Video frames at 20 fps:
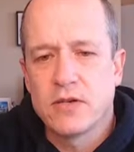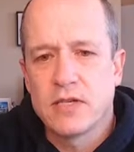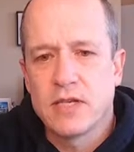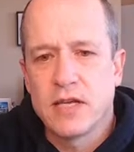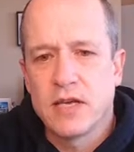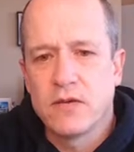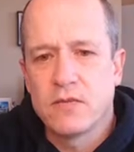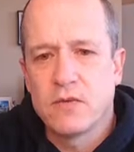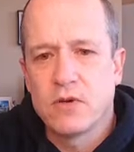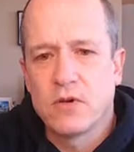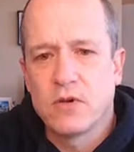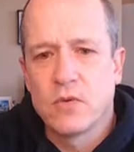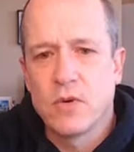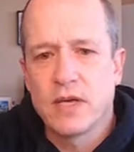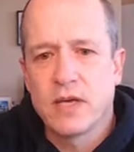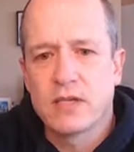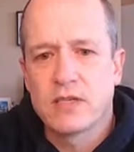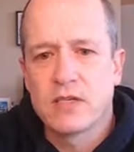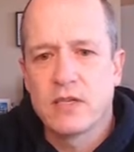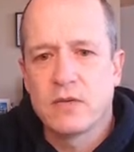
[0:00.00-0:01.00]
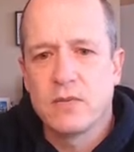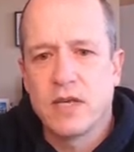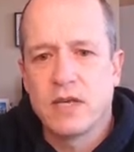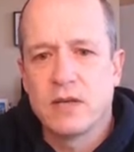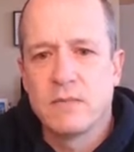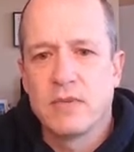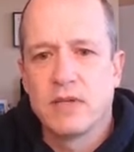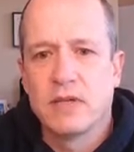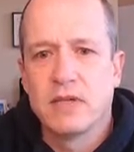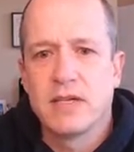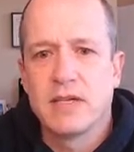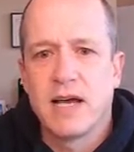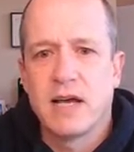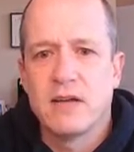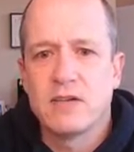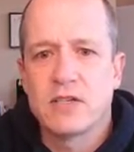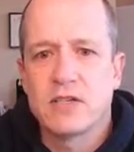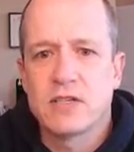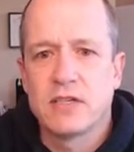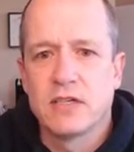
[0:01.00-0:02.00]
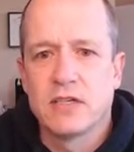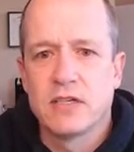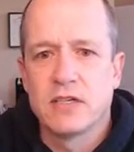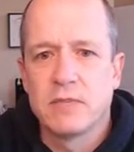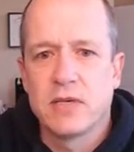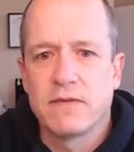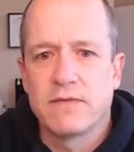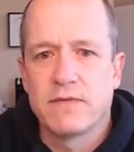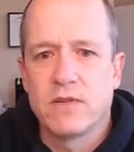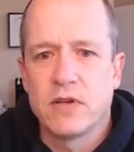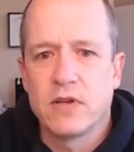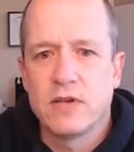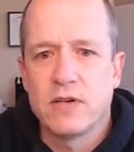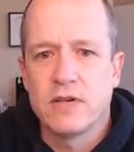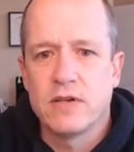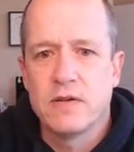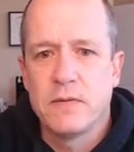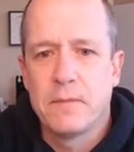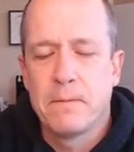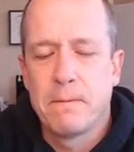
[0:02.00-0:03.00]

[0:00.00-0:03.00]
down real quick so we can build it out just a little bit further.